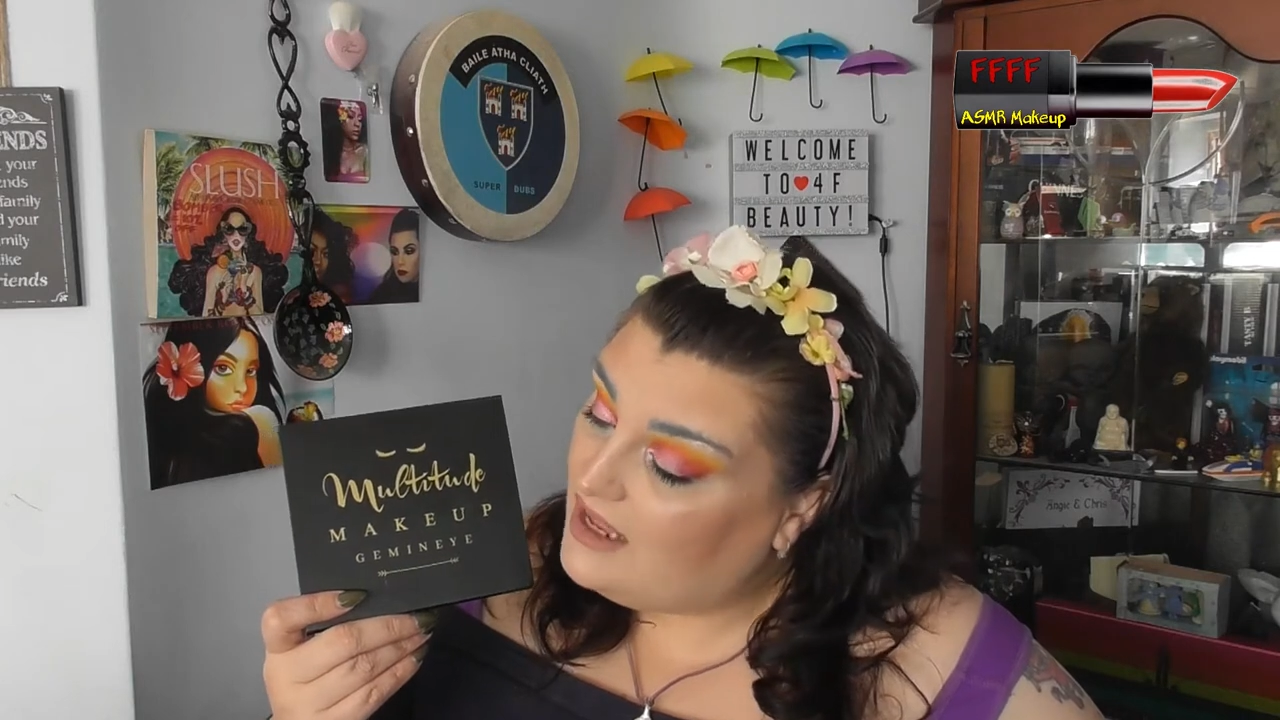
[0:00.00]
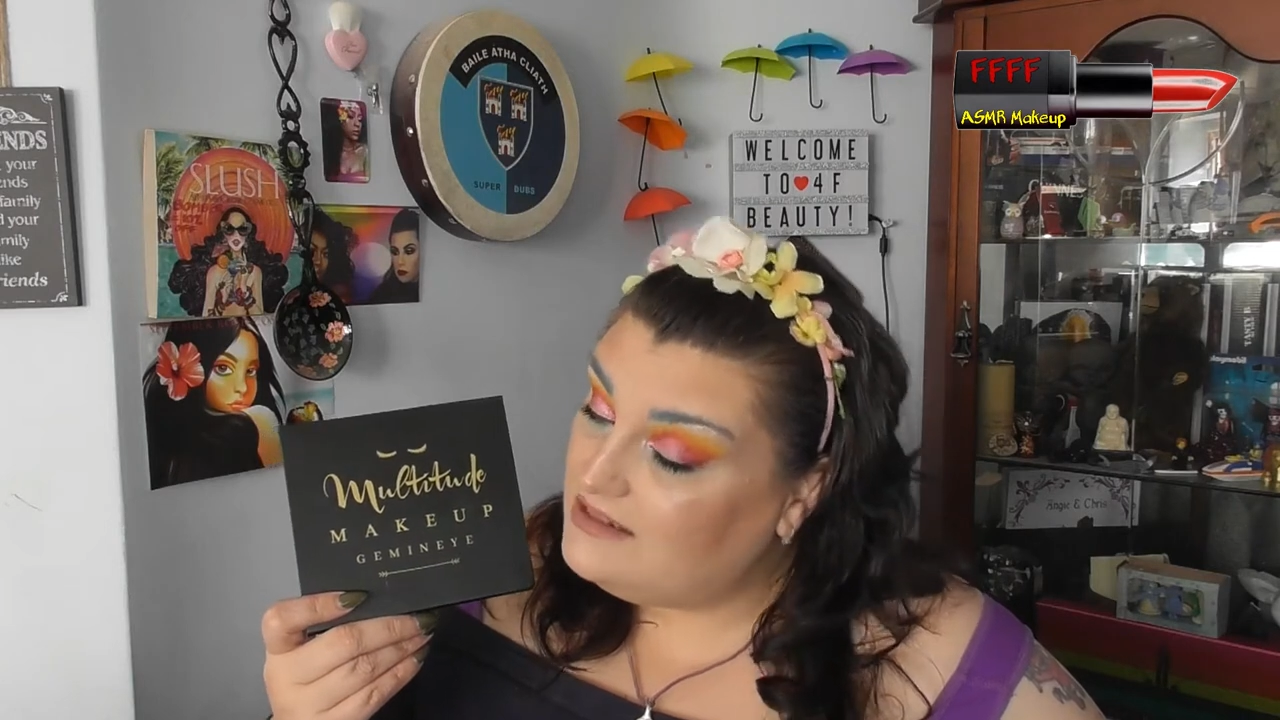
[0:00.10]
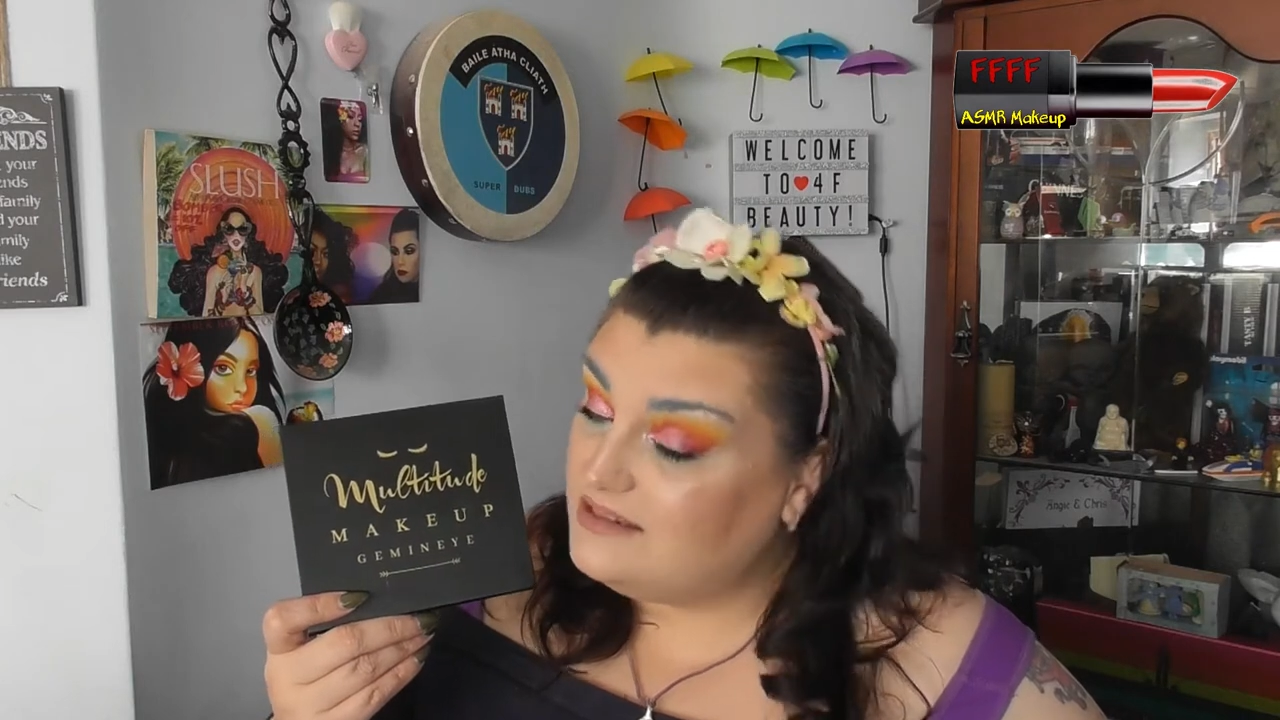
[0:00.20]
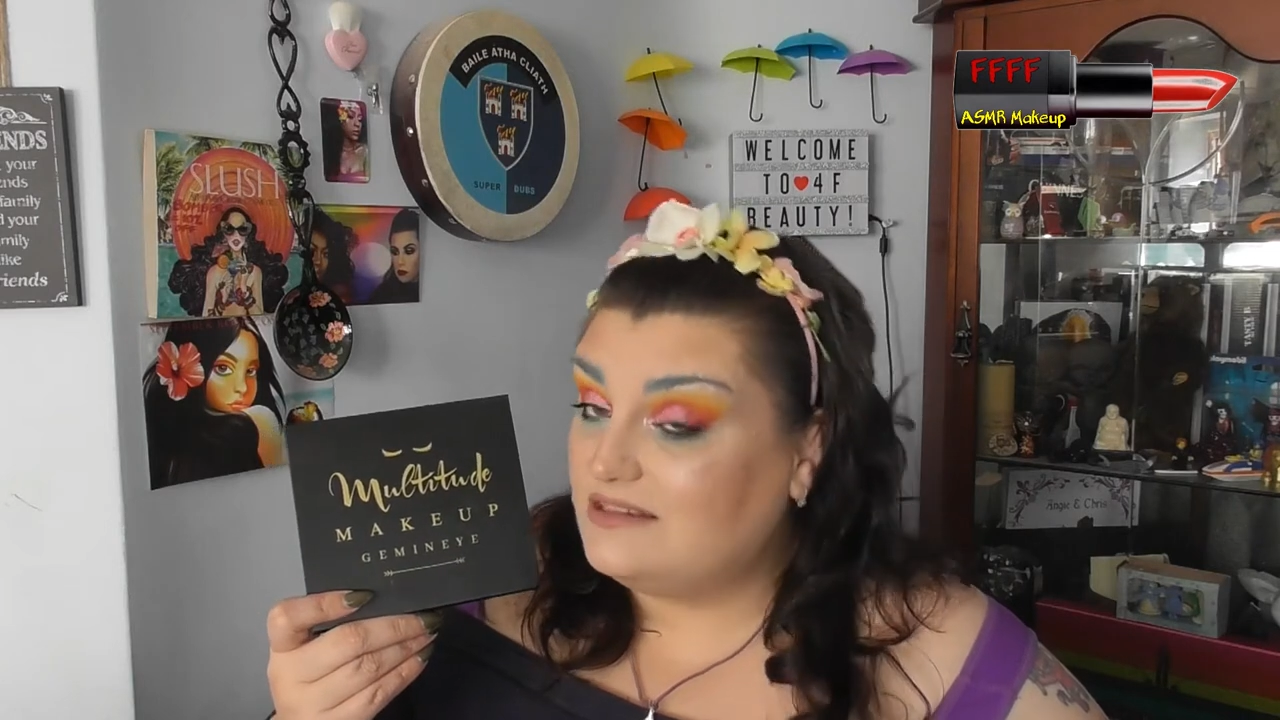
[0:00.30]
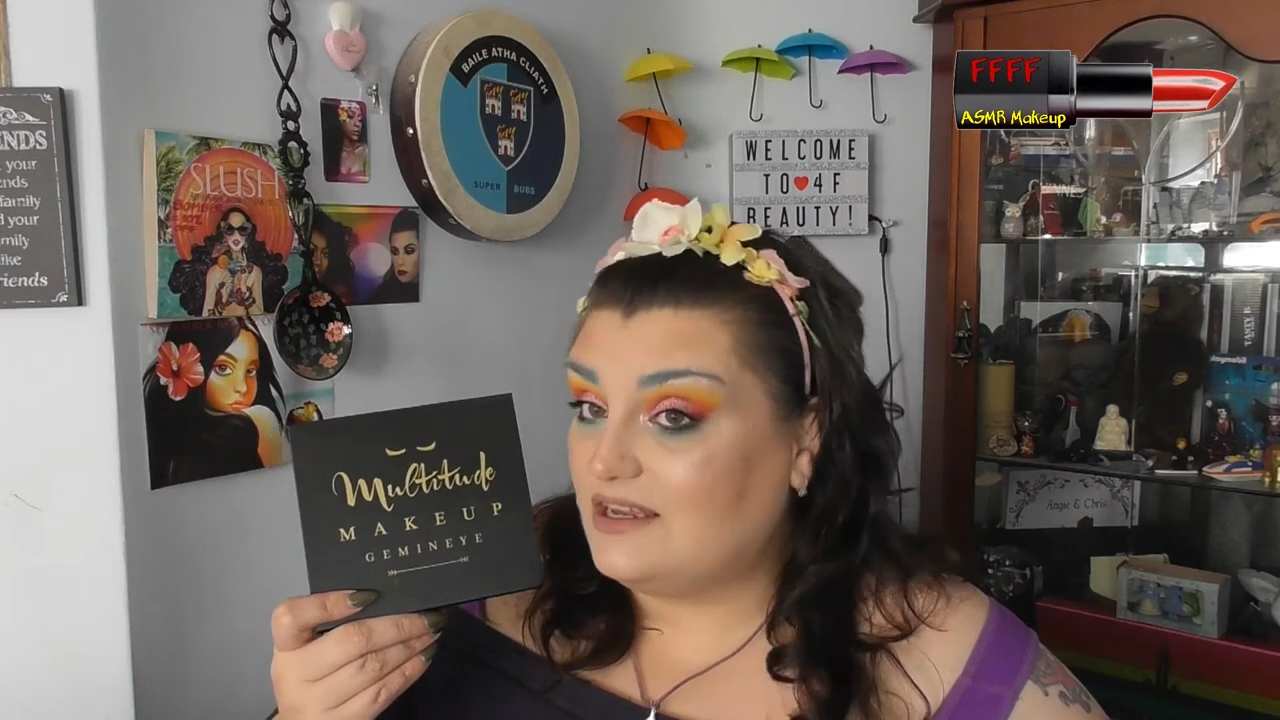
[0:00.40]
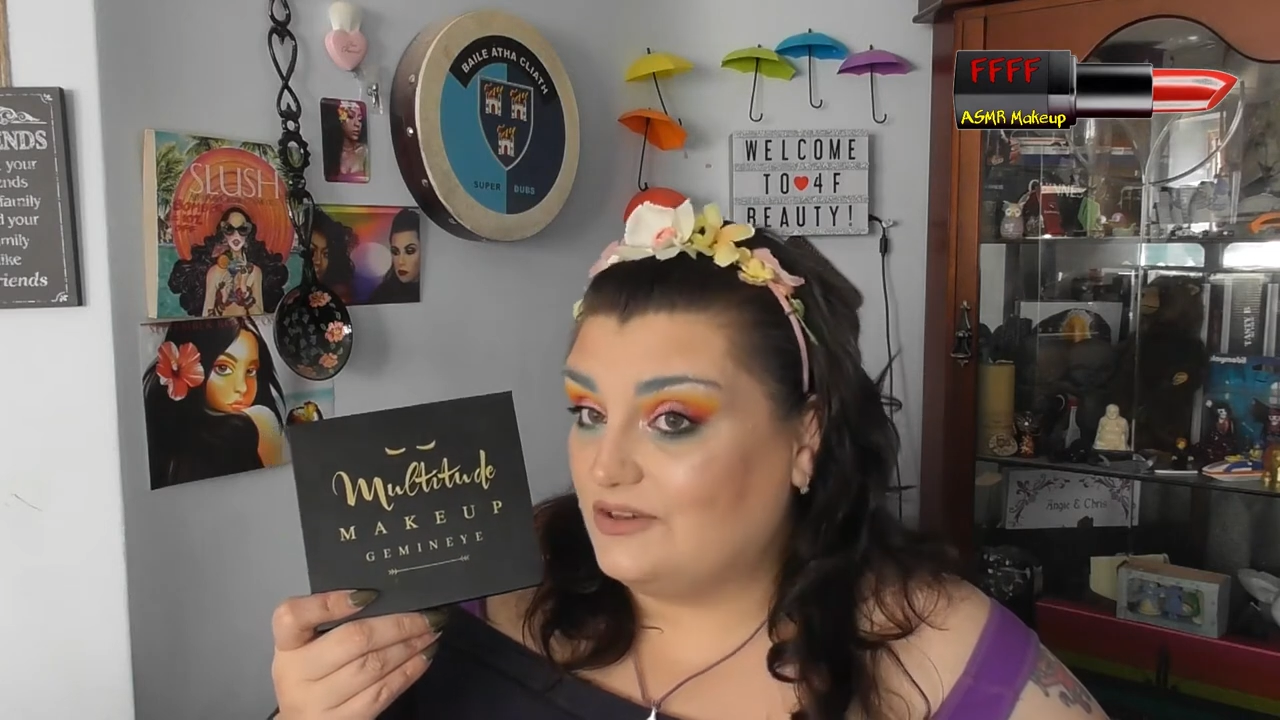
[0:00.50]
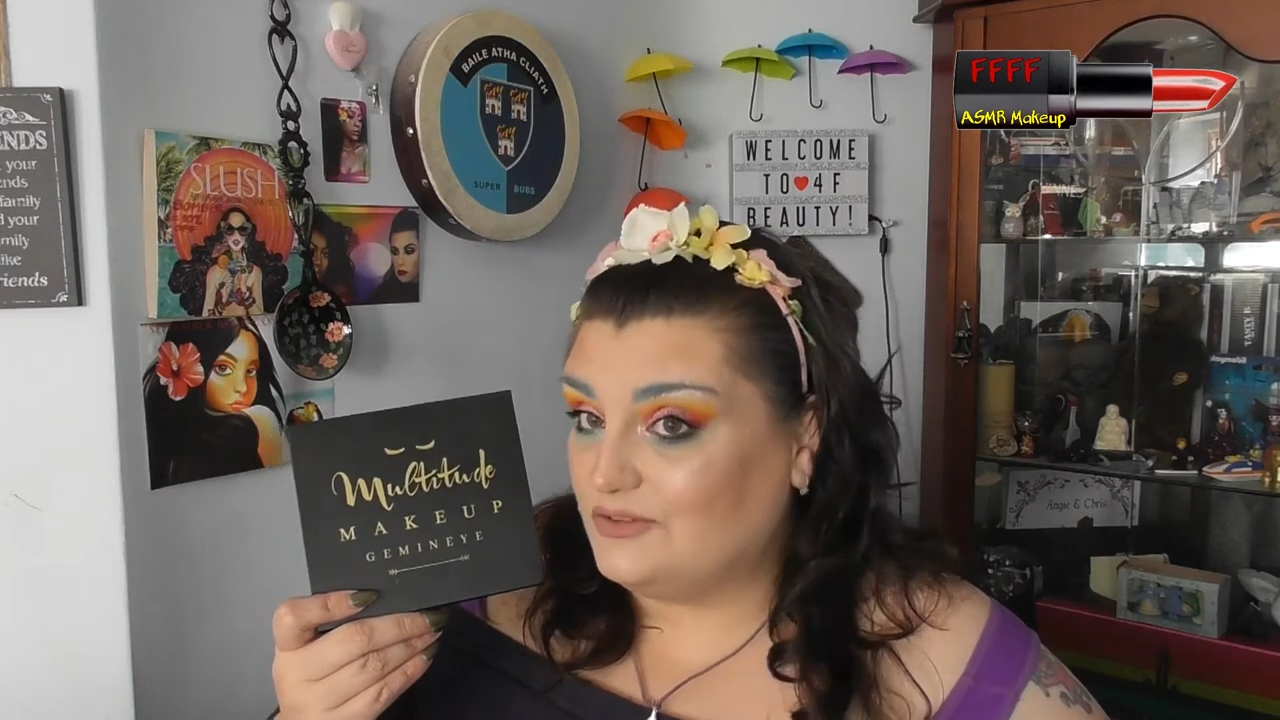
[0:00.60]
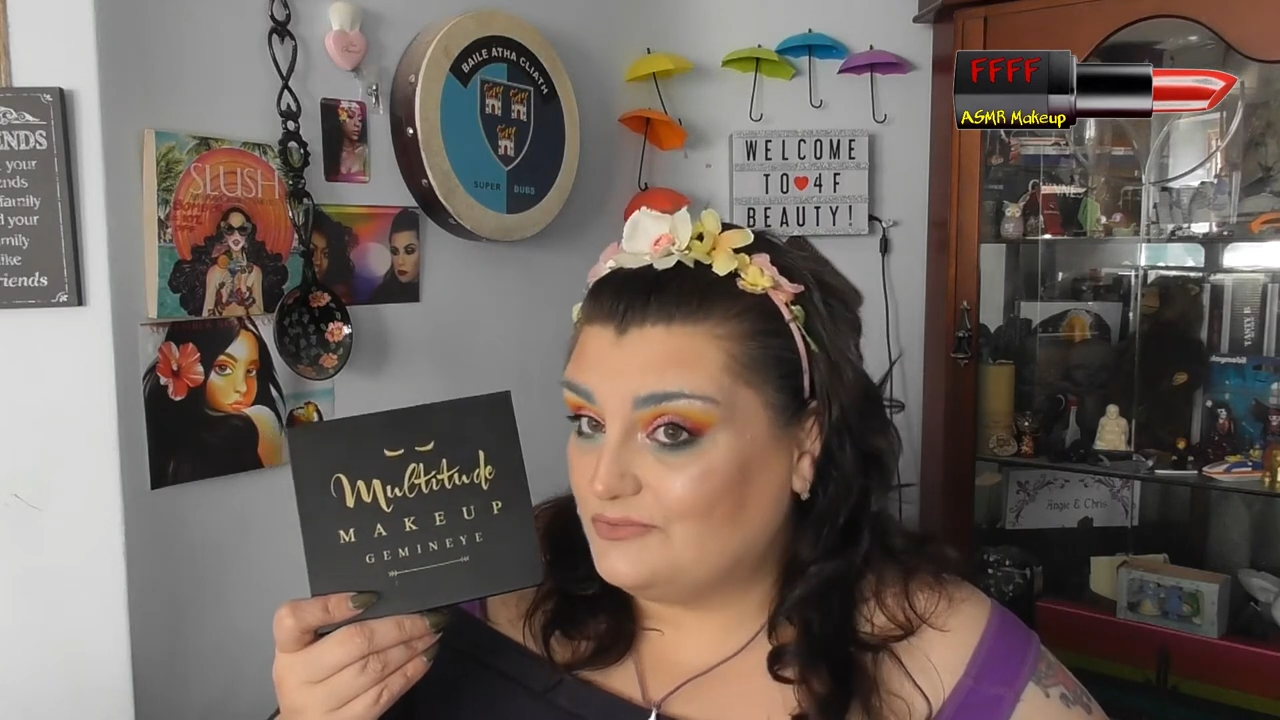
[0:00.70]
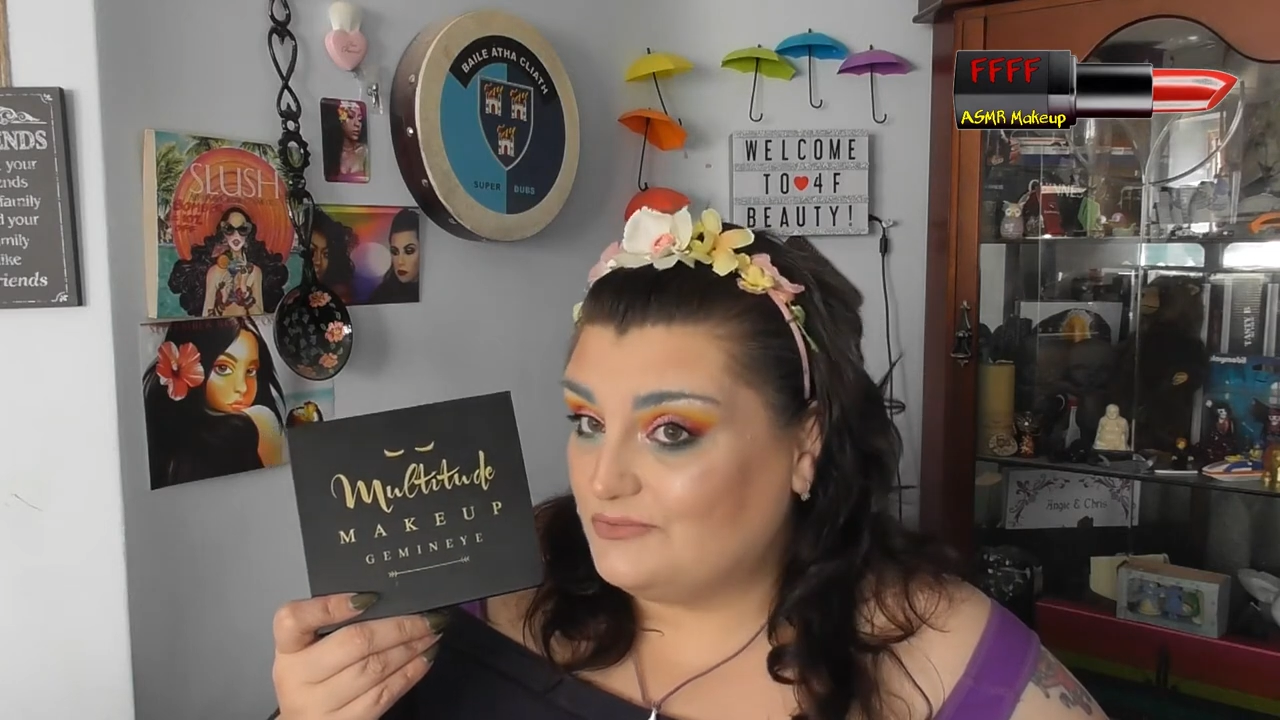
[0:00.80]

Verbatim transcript: So,